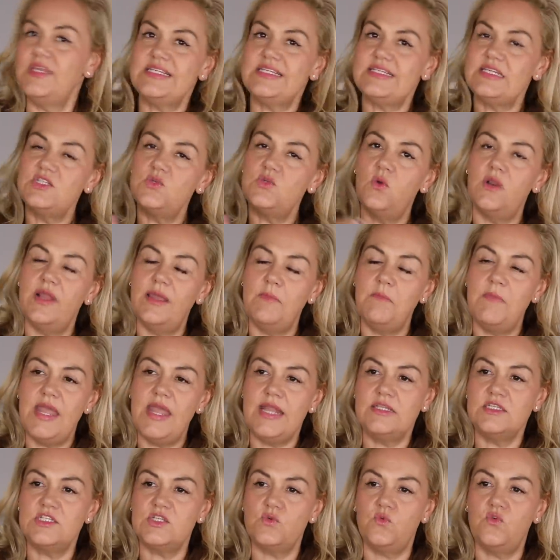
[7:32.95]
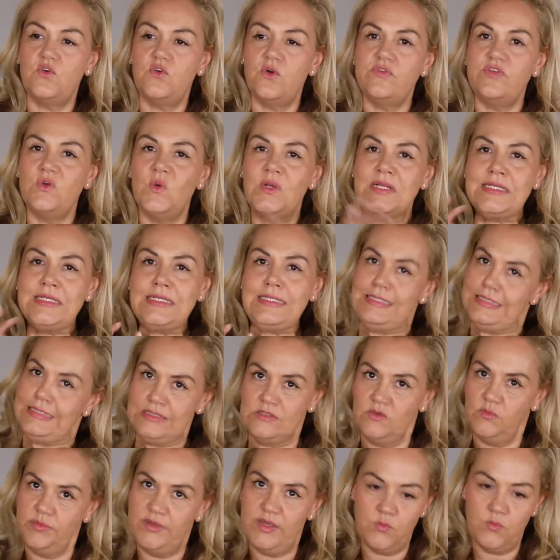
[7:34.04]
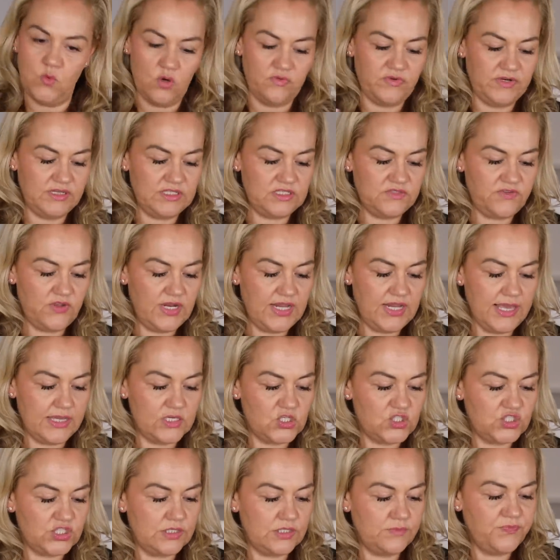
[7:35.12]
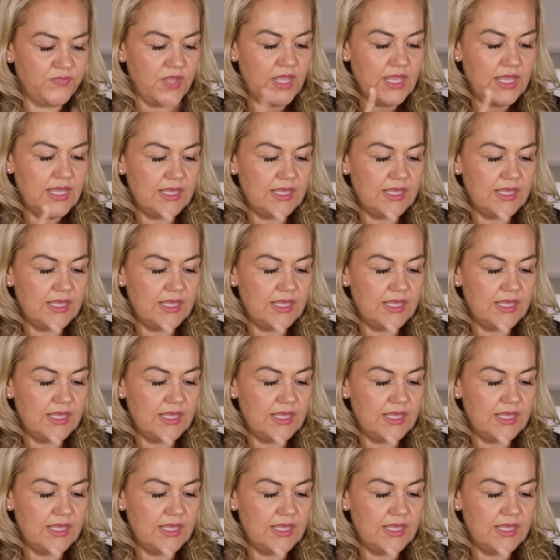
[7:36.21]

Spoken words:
this is the one I meant for if you wanted a little bit more of an exfoliation.